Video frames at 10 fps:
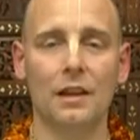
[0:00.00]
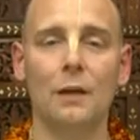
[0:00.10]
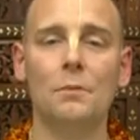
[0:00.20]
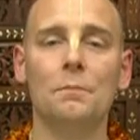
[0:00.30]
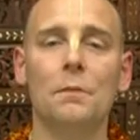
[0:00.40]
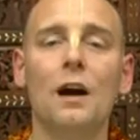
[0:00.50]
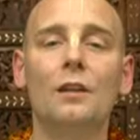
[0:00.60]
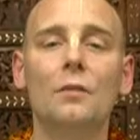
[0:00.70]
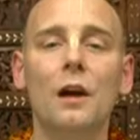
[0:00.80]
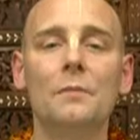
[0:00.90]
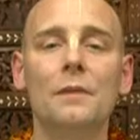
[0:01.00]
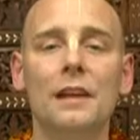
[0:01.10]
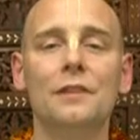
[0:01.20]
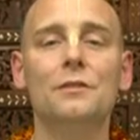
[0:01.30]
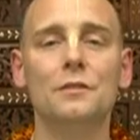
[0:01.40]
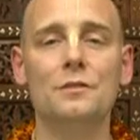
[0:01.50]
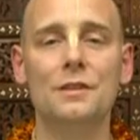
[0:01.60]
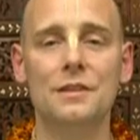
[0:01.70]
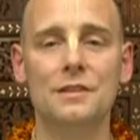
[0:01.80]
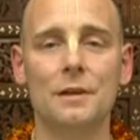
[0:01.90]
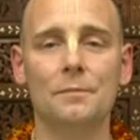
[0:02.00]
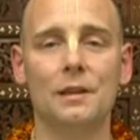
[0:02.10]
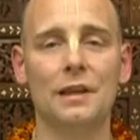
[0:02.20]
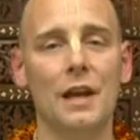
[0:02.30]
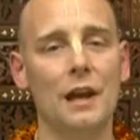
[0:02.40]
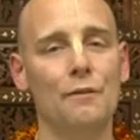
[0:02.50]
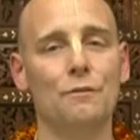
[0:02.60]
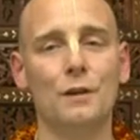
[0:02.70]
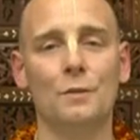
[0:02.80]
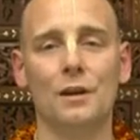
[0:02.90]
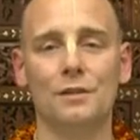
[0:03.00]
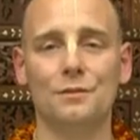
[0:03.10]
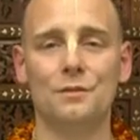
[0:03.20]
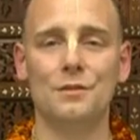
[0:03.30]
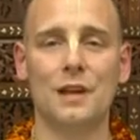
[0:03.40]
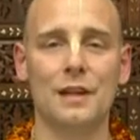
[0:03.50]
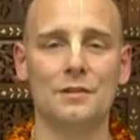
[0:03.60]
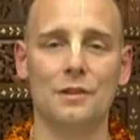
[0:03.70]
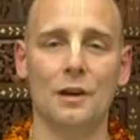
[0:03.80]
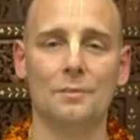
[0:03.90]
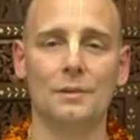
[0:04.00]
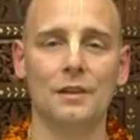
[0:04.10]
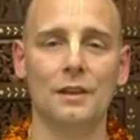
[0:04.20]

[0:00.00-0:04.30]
And when Balaram enters the assembly, everyone stands up.